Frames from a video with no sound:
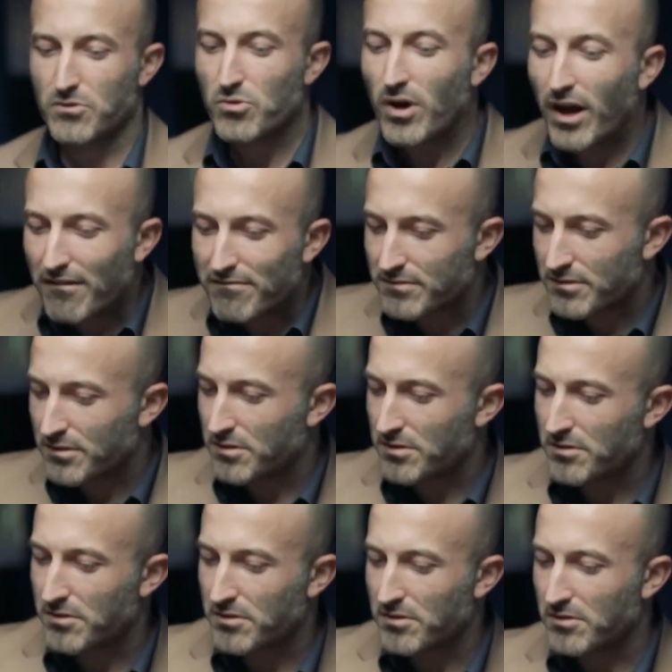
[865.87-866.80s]
have
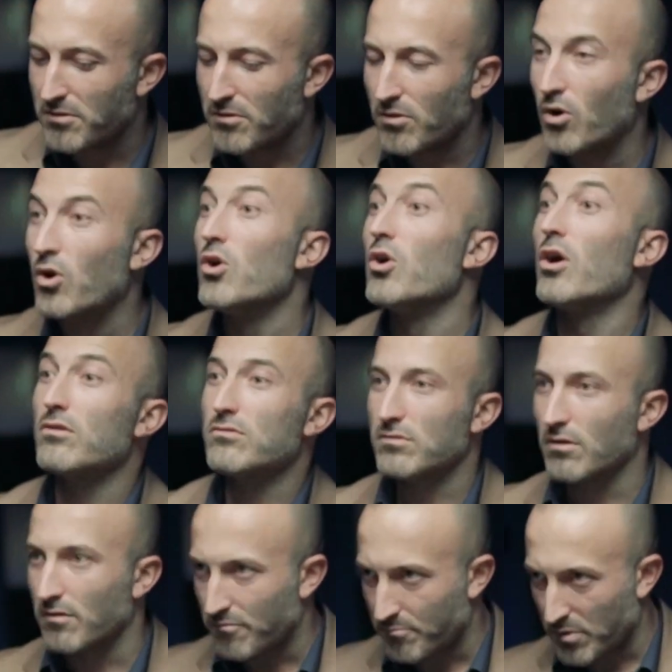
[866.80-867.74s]
a
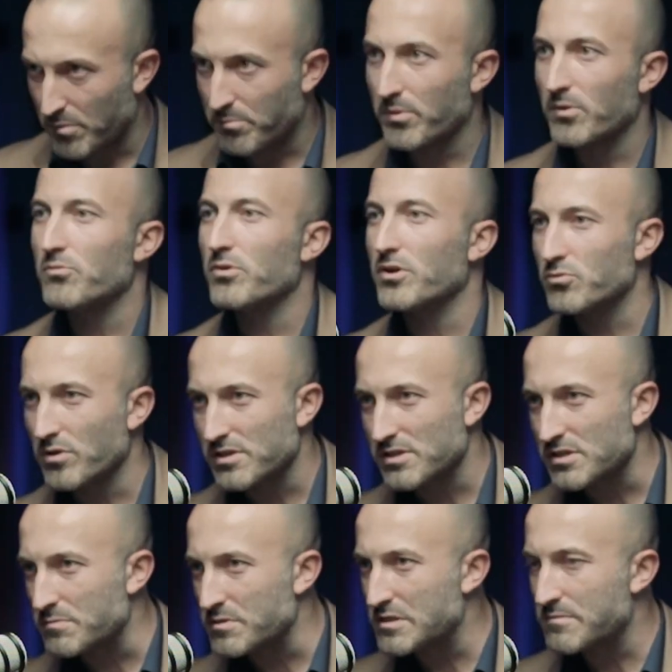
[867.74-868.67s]
lot of people who are doing
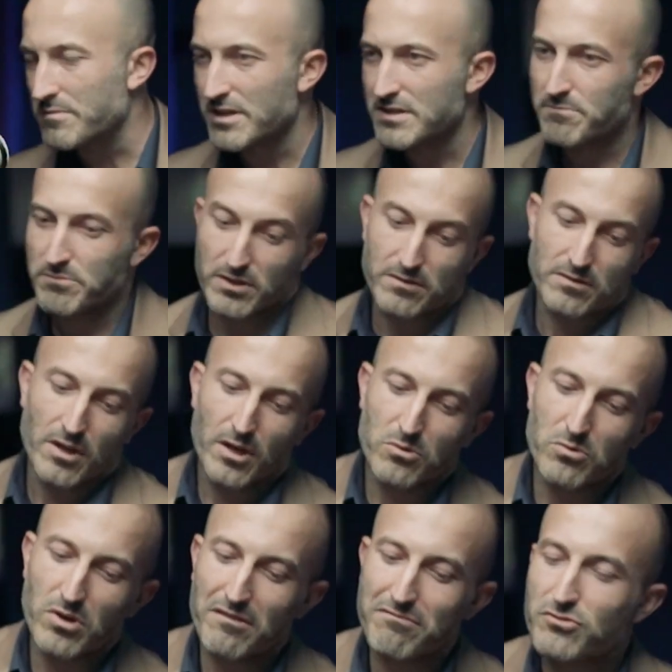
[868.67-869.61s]
this business, but
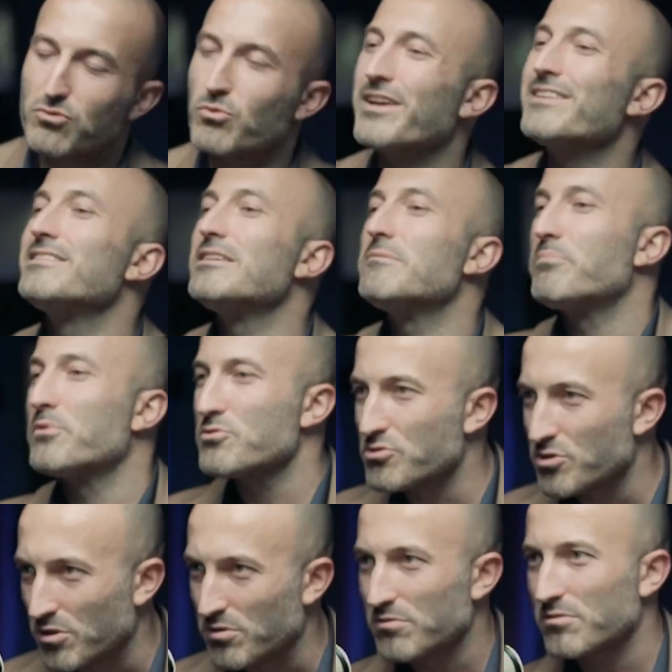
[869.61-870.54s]
you have
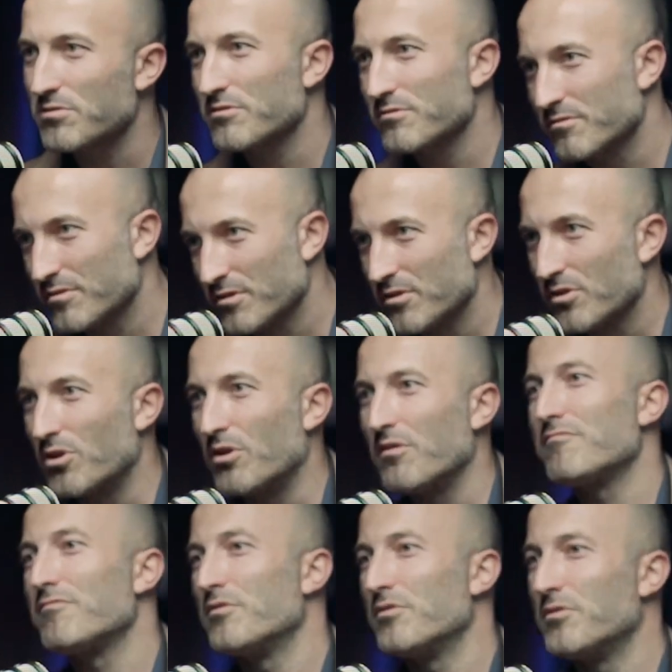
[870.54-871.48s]
20%
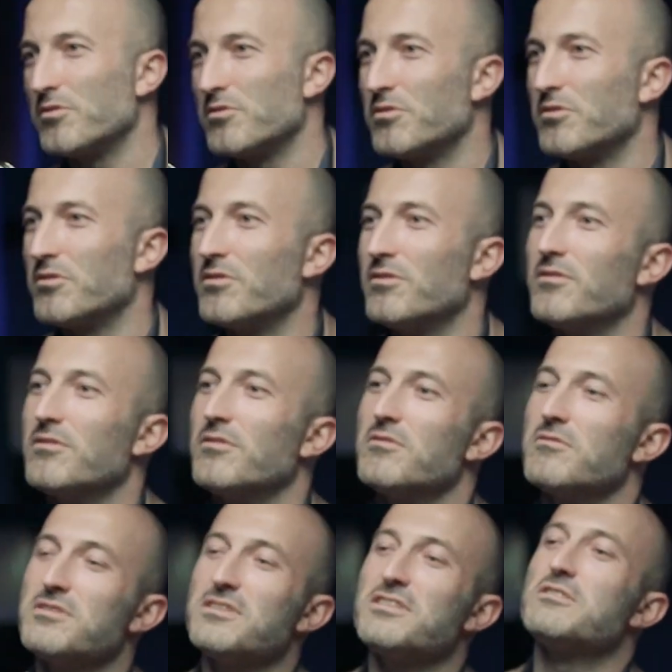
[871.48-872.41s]
of
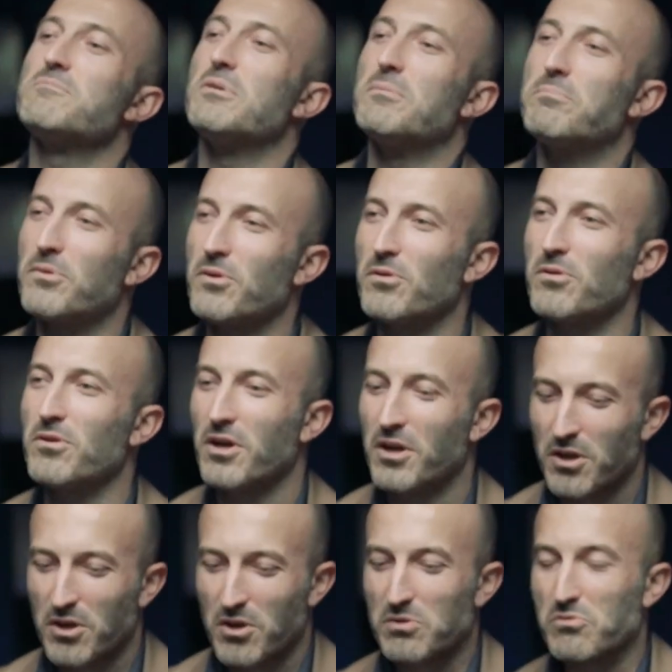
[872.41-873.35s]
these people
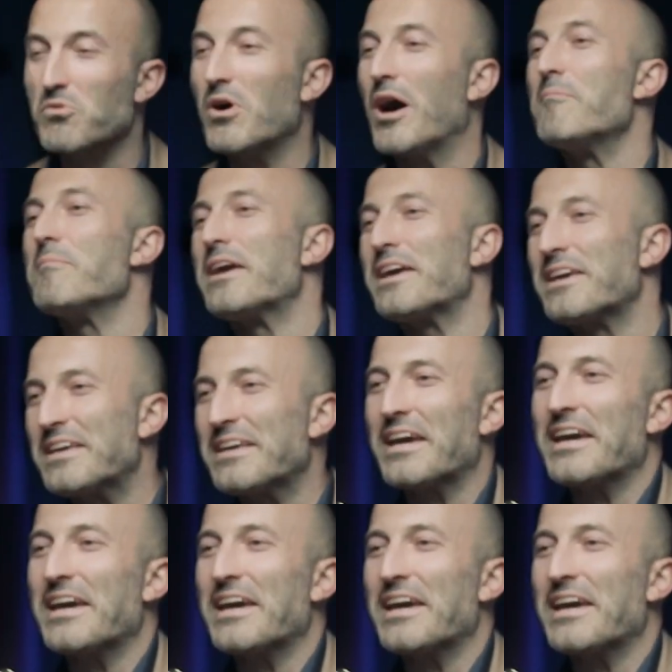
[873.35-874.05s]
who are making